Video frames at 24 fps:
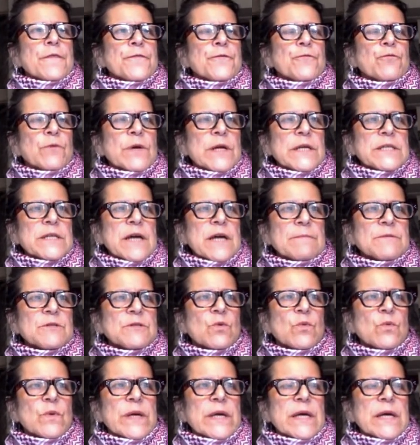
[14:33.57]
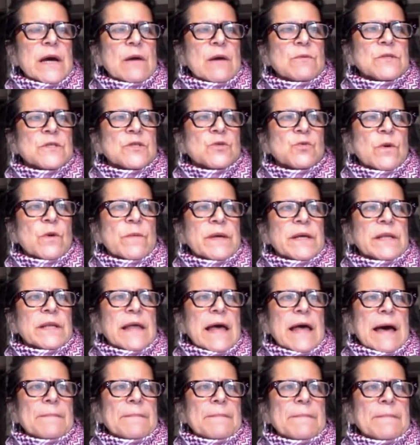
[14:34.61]
3 times a week I was swimming
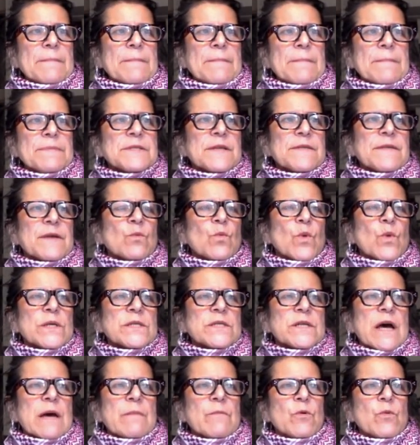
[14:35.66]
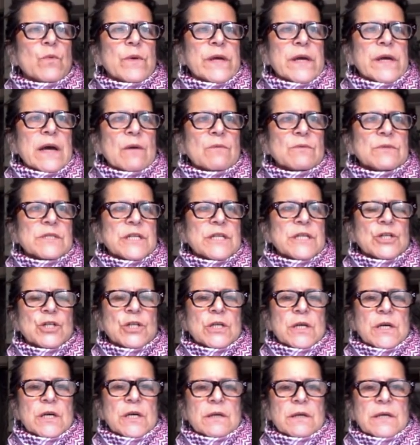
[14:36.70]
laps, and then 1 time a week I was
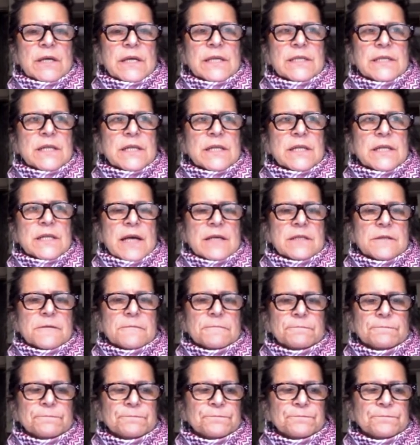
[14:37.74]
teaching a kids class.